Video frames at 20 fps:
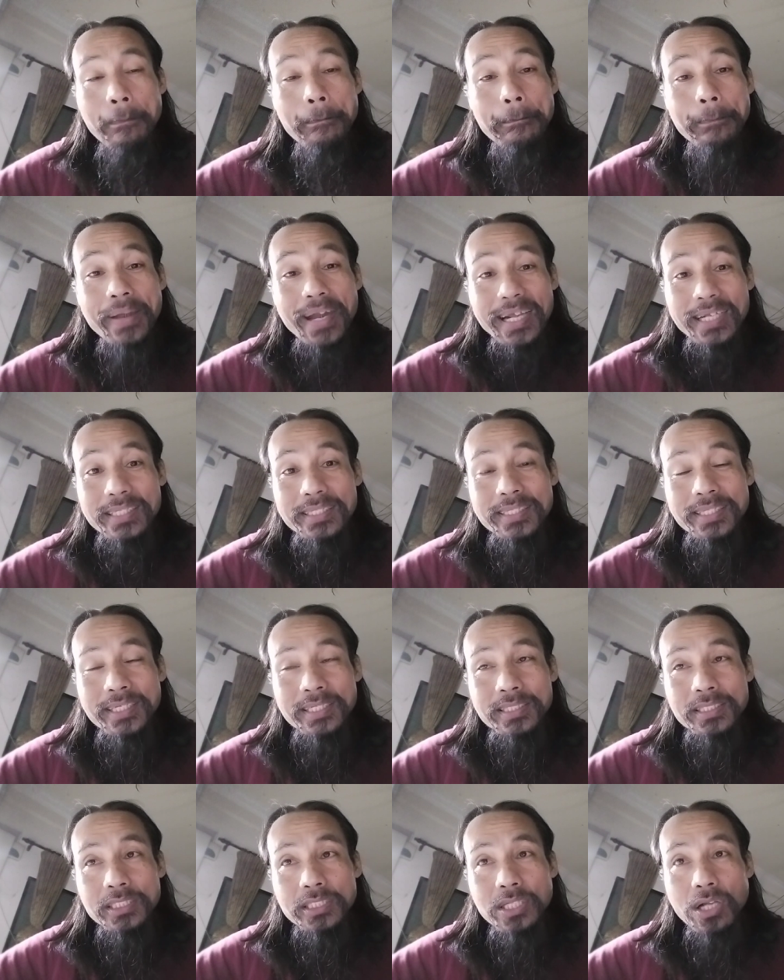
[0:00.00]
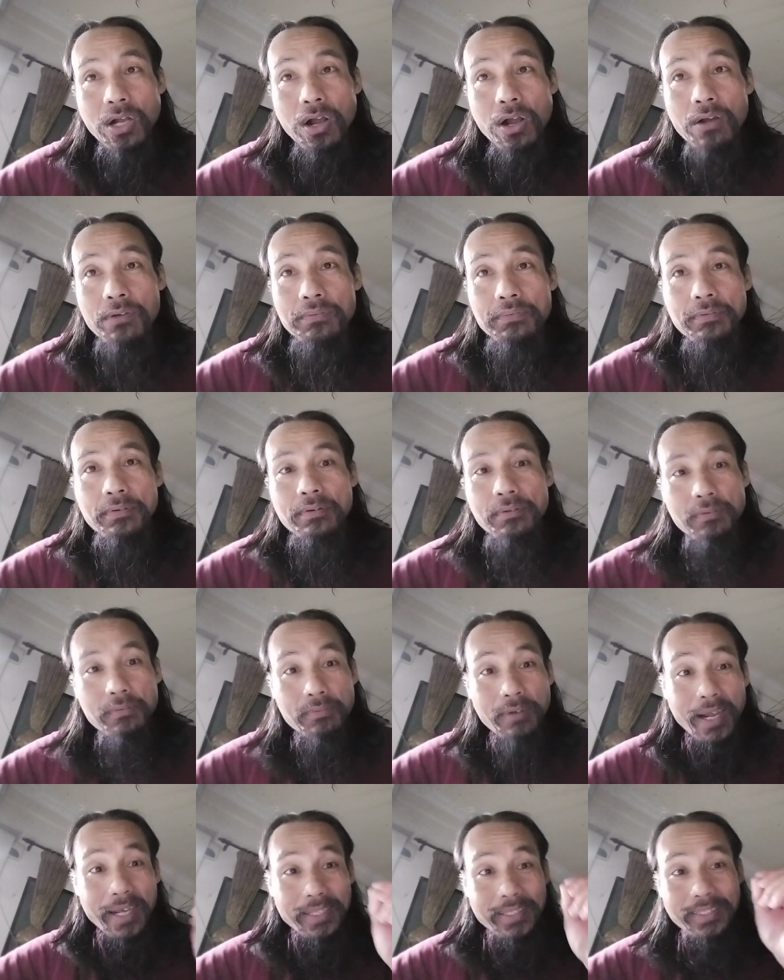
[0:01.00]
practice of
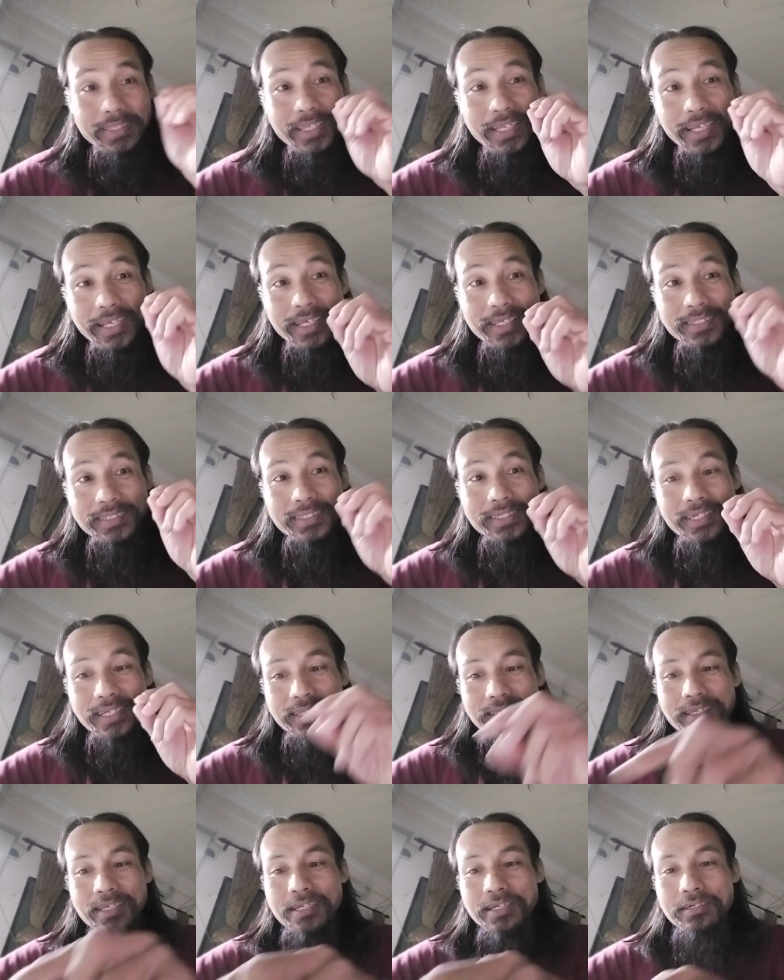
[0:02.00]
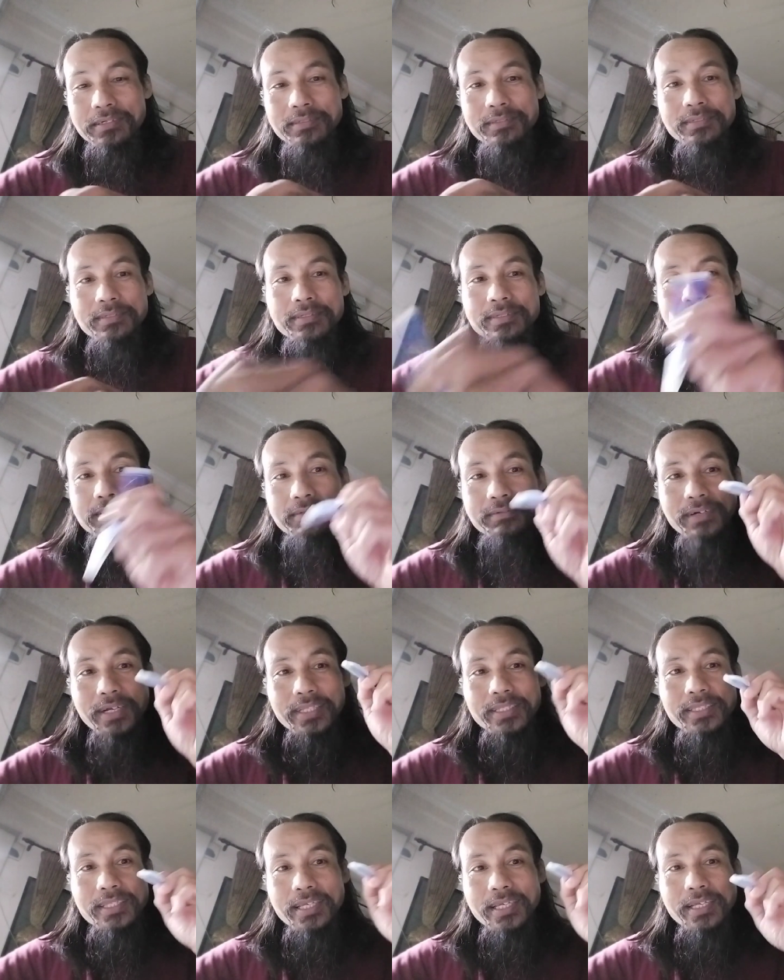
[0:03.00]
writing, isn't it?
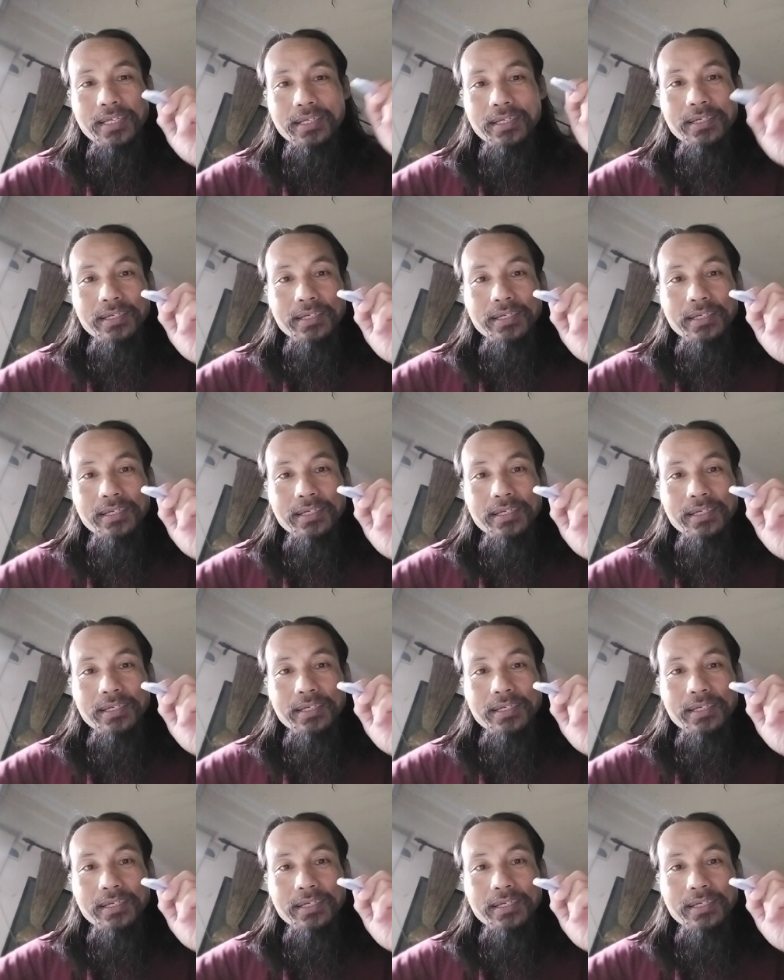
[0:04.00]
Writing.